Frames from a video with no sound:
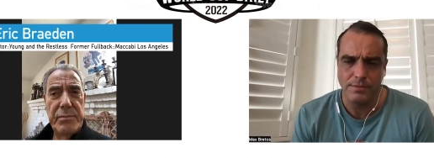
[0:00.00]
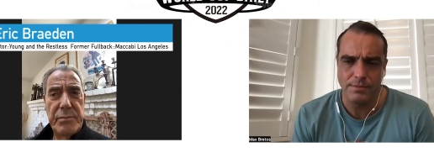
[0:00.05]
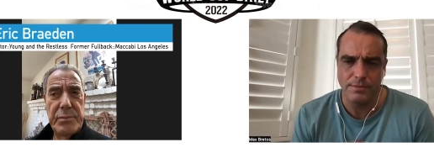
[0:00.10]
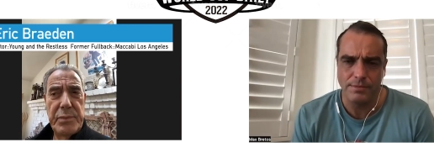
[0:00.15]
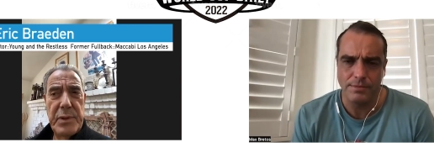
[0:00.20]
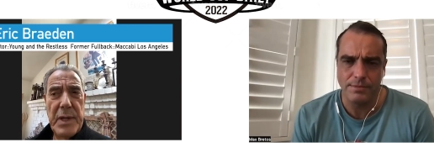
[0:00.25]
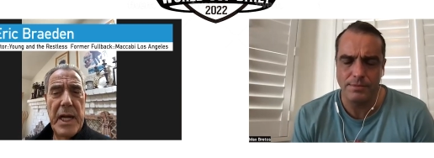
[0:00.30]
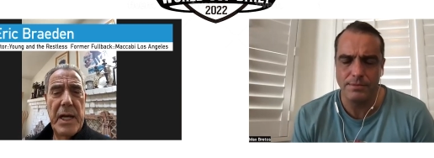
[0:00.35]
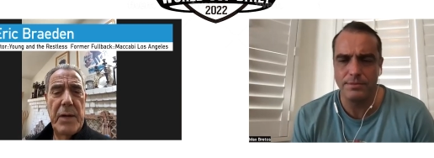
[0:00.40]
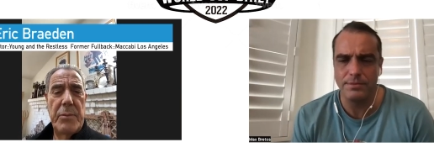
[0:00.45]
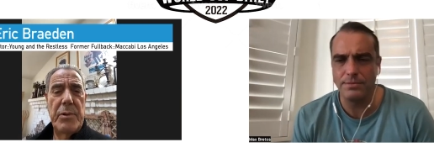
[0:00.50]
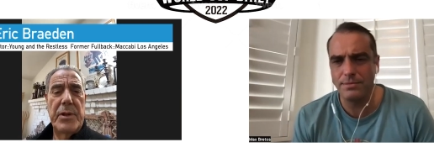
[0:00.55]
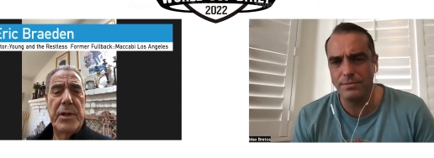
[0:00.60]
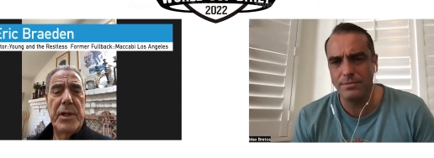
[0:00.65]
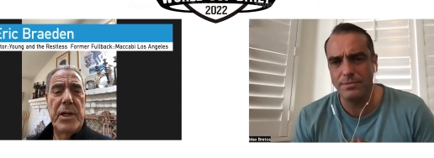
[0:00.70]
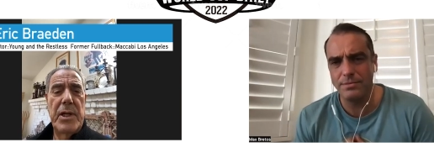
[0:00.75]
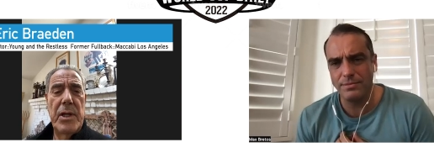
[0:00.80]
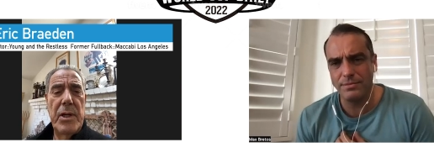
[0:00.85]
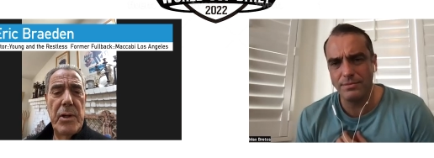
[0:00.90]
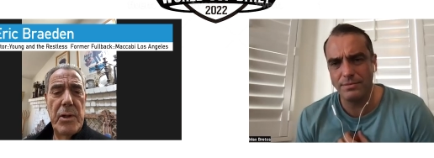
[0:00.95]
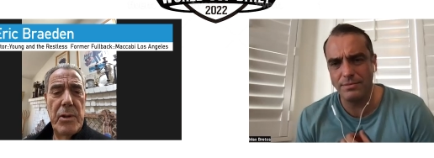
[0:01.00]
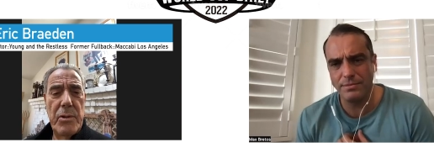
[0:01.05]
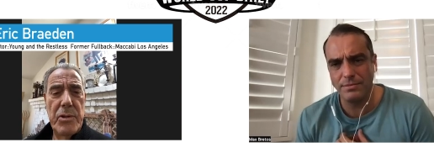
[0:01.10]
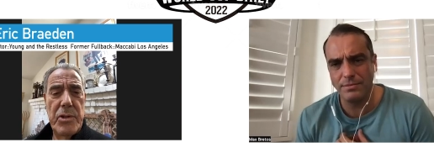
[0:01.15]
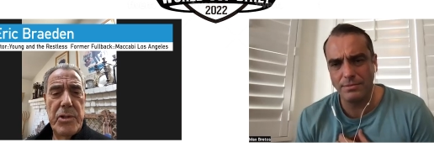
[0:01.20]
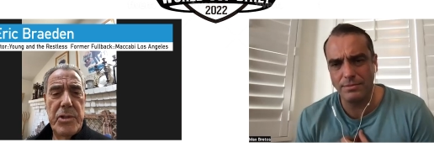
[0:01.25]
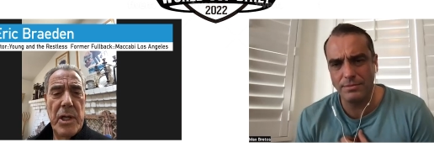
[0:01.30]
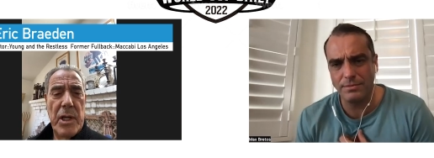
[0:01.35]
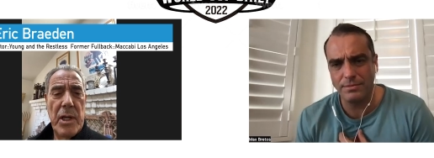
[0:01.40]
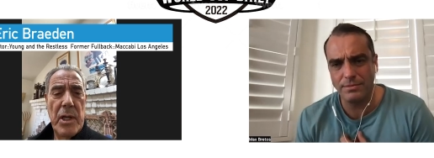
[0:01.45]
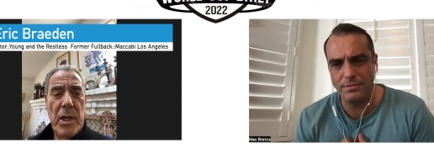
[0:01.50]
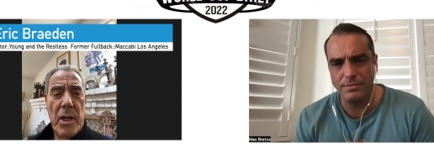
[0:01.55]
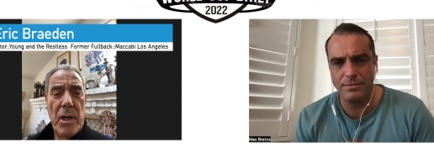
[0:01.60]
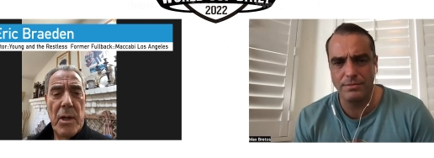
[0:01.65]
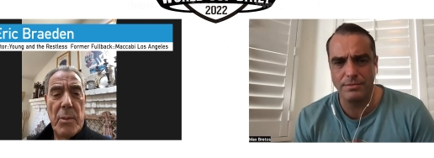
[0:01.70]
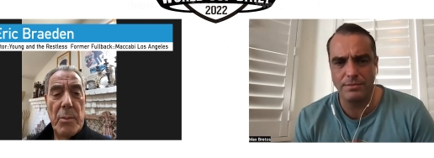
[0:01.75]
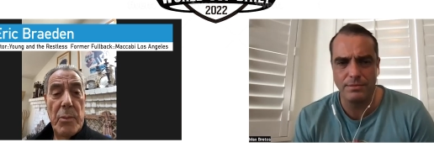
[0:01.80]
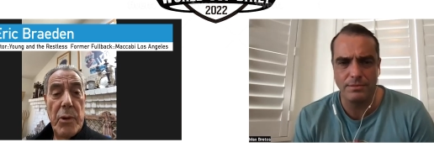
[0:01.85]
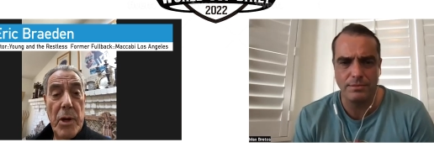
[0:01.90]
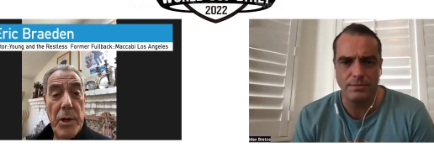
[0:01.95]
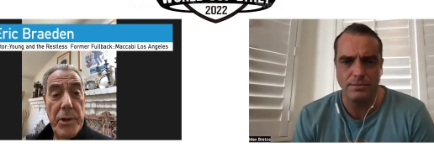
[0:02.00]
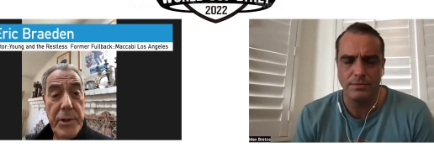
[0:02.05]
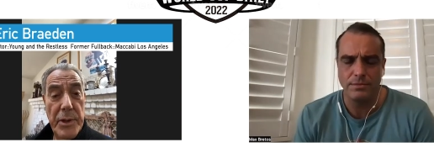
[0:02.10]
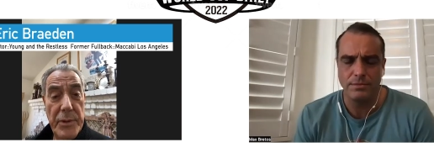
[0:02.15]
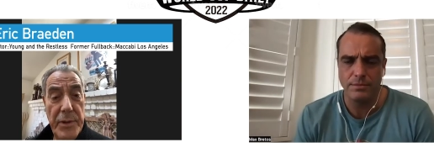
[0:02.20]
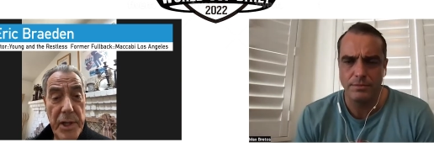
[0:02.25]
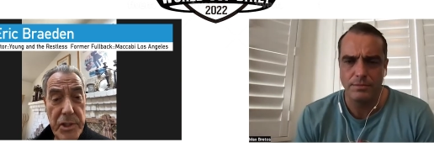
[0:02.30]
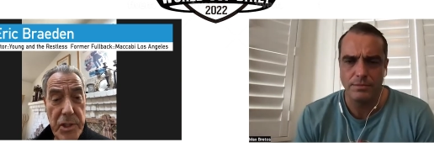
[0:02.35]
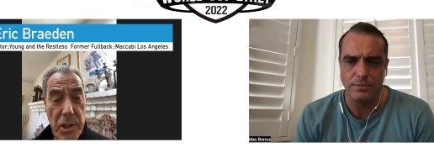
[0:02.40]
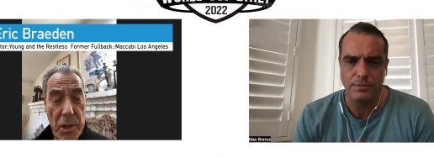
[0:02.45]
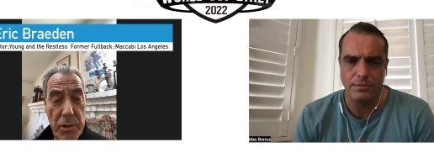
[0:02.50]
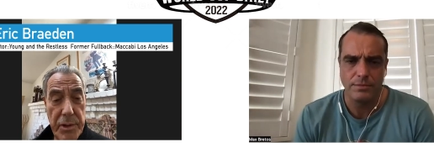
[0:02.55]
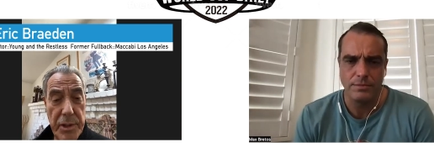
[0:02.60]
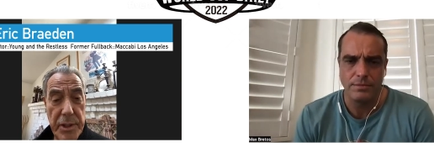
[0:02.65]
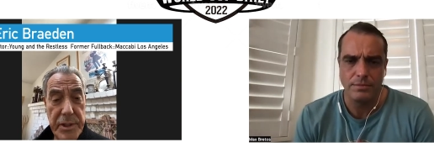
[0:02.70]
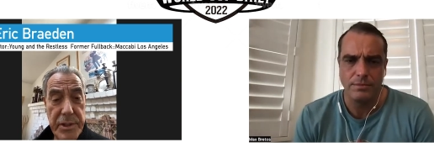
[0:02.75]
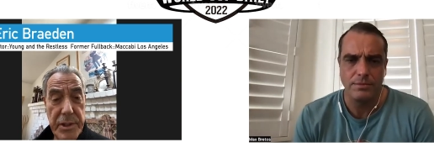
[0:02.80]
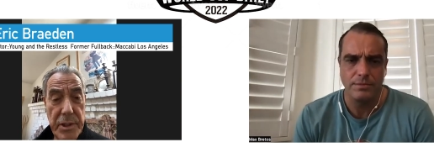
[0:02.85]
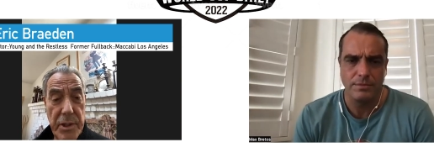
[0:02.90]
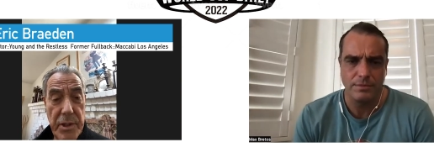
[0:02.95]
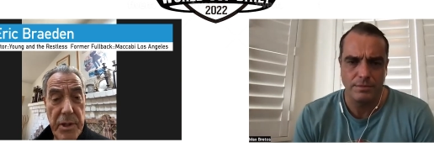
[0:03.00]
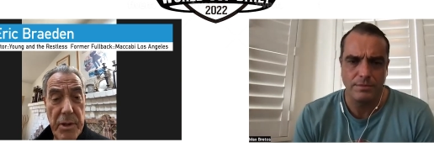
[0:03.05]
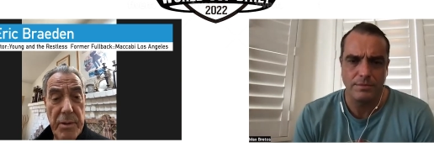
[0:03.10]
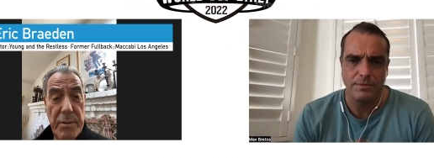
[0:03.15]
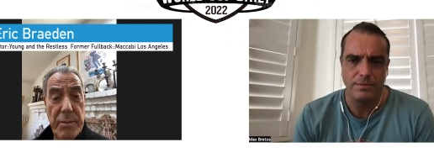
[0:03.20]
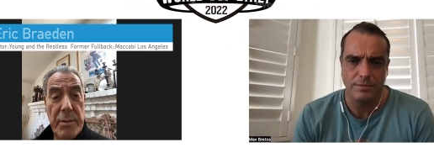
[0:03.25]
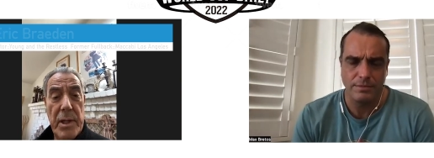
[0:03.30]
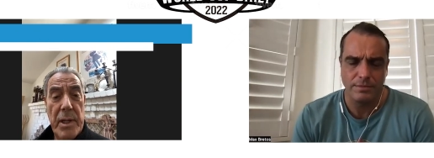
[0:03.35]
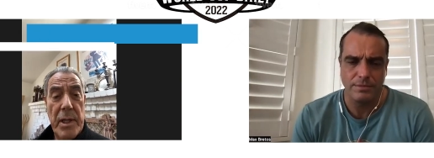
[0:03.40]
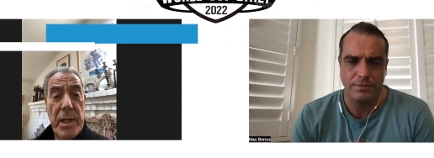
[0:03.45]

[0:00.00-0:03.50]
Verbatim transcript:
Speaker 1: played with a huge burden on their shoulders, you know.